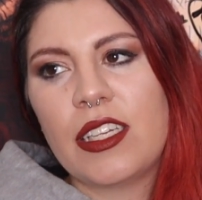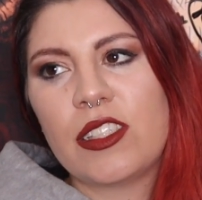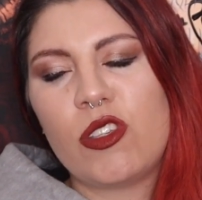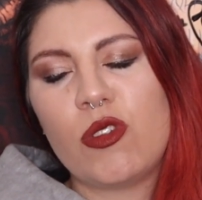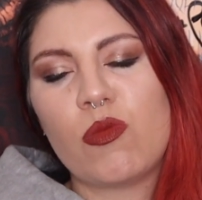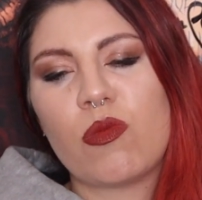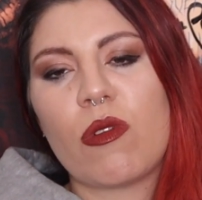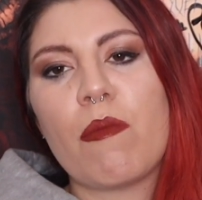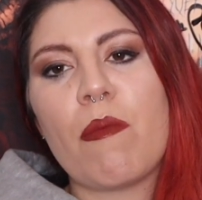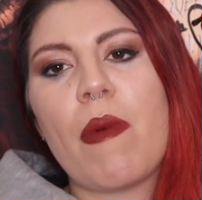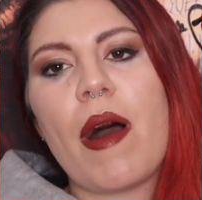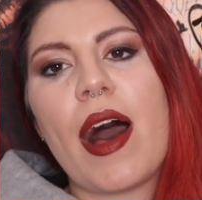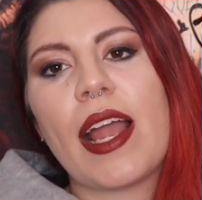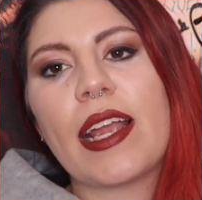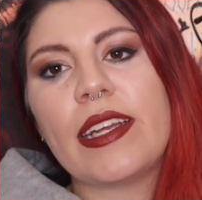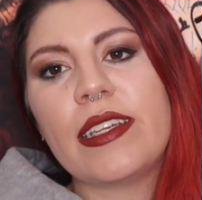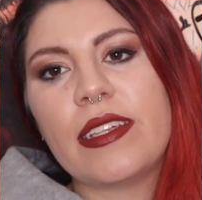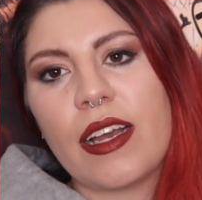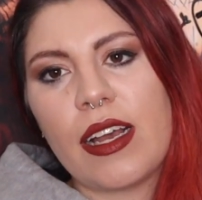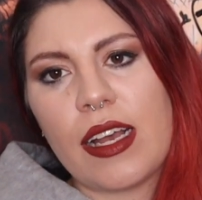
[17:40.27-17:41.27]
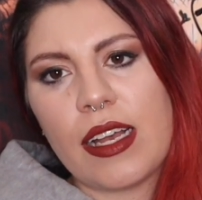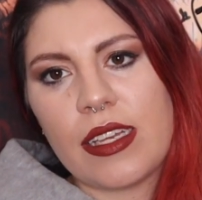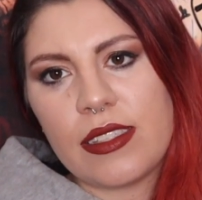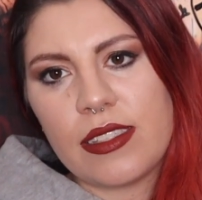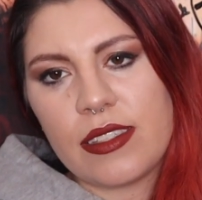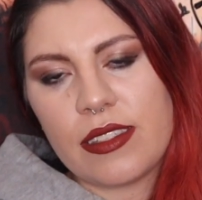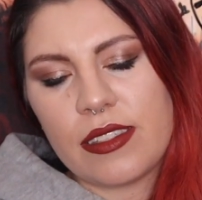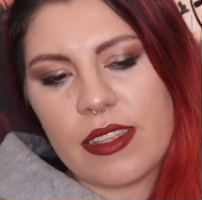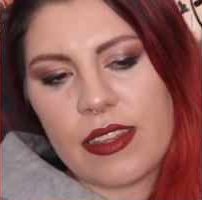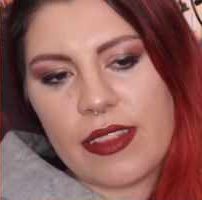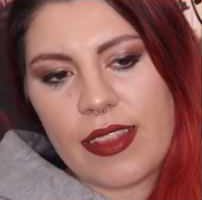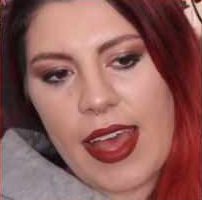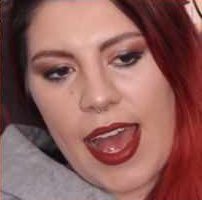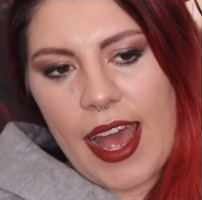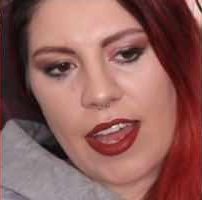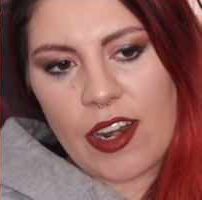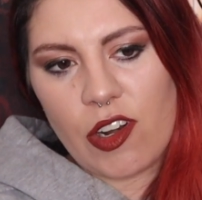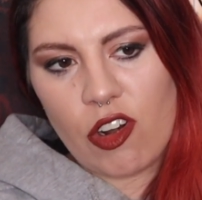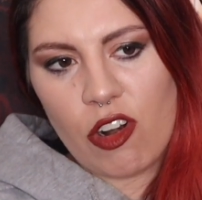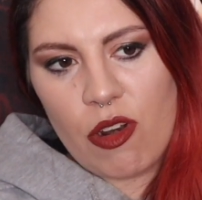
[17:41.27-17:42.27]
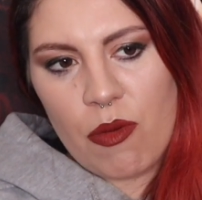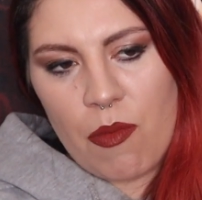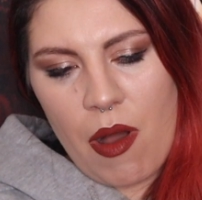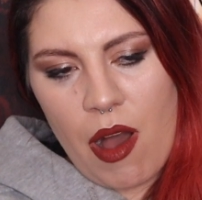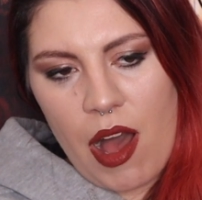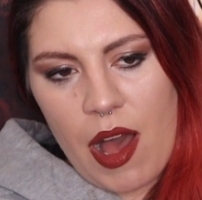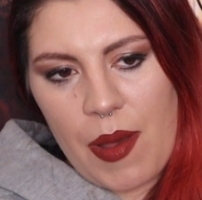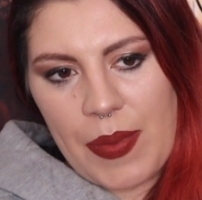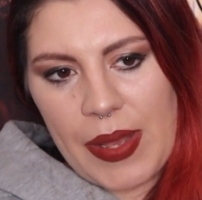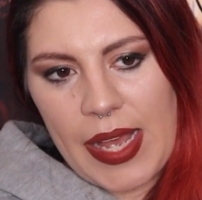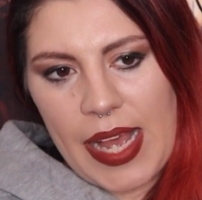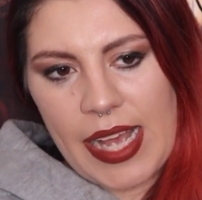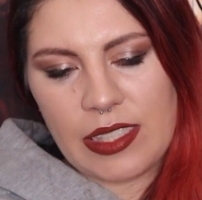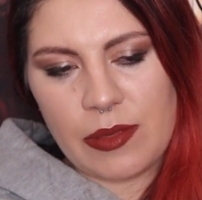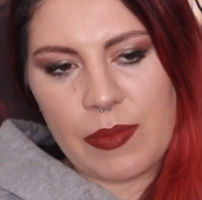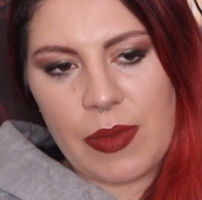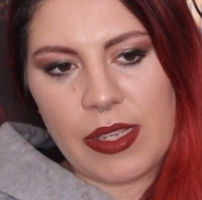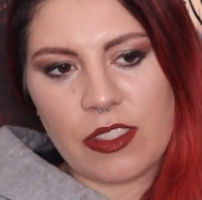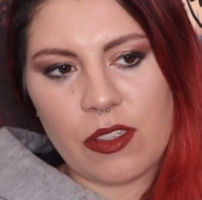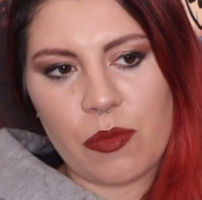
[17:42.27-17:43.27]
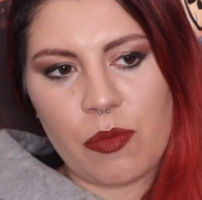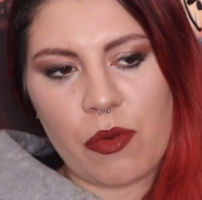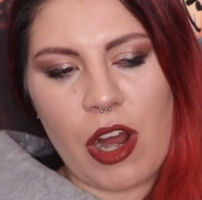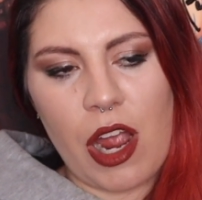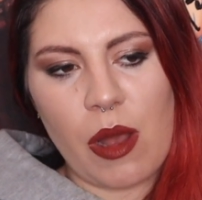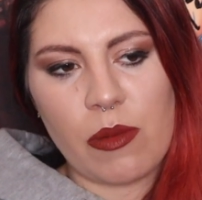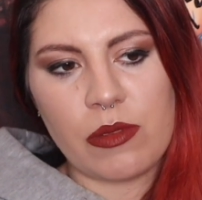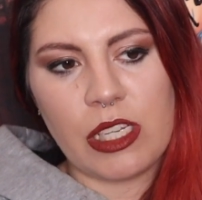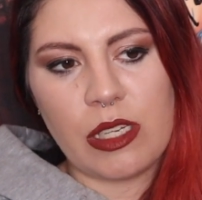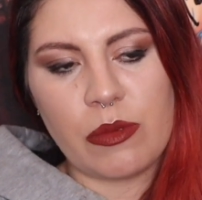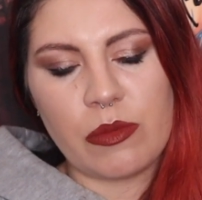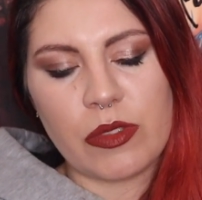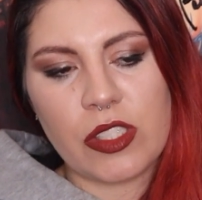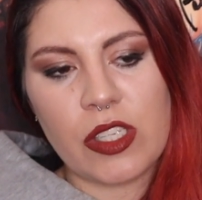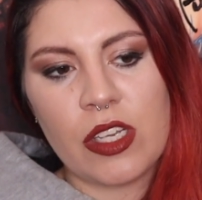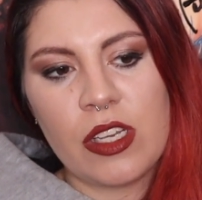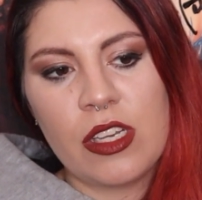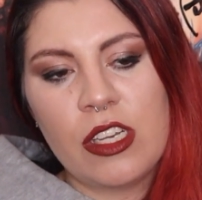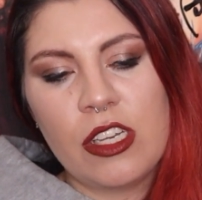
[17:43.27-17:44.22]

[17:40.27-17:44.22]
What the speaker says: to remind us that her mom has mental problems,